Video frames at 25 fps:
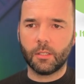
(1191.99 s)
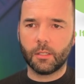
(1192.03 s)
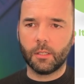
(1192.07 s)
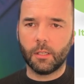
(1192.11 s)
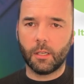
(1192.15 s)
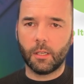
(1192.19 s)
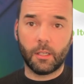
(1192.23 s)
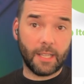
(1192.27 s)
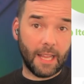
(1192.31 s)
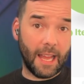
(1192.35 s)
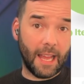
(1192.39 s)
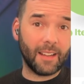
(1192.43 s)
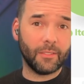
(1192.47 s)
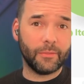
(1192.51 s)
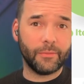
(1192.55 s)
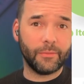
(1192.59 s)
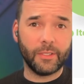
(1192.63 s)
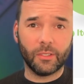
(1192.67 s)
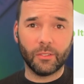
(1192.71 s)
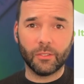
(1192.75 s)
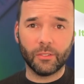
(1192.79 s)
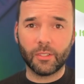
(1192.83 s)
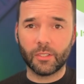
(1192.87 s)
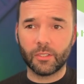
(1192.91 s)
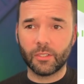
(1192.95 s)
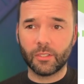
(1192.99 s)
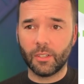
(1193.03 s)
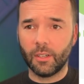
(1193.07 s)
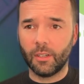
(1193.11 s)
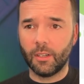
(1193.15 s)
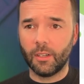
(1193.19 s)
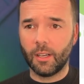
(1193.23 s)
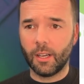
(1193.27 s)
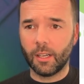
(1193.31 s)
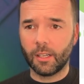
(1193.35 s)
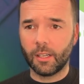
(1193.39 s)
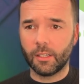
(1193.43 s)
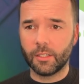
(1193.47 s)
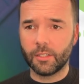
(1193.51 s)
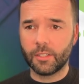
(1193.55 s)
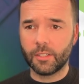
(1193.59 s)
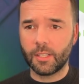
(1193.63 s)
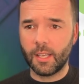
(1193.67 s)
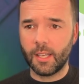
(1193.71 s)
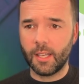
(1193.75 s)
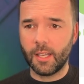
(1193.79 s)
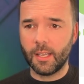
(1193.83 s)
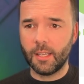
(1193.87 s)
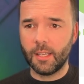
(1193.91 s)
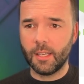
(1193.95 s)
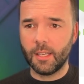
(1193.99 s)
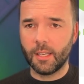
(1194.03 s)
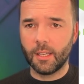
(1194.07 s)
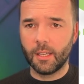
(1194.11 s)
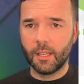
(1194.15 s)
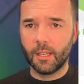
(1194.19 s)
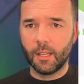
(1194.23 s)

I'm going to add a filter. So I'm going to say